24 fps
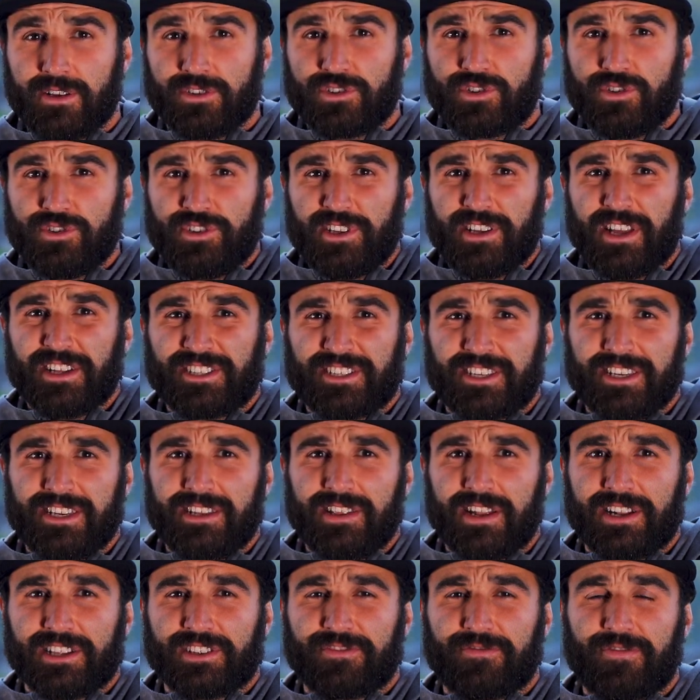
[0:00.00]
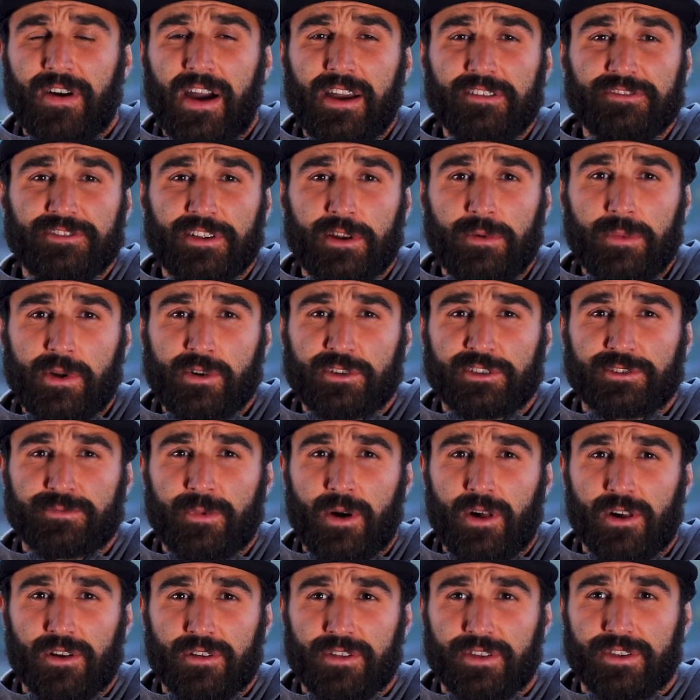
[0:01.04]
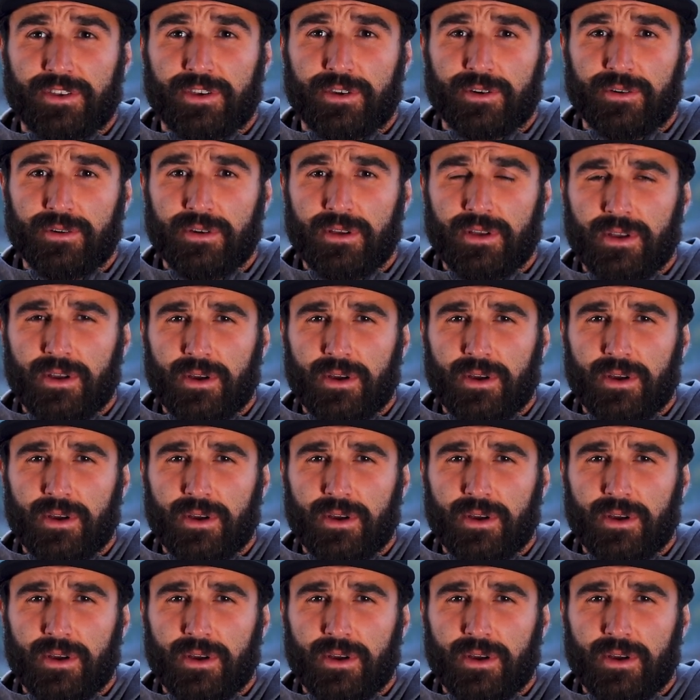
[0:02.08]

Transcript: choosing a ski that is 5 centimeters smaller than you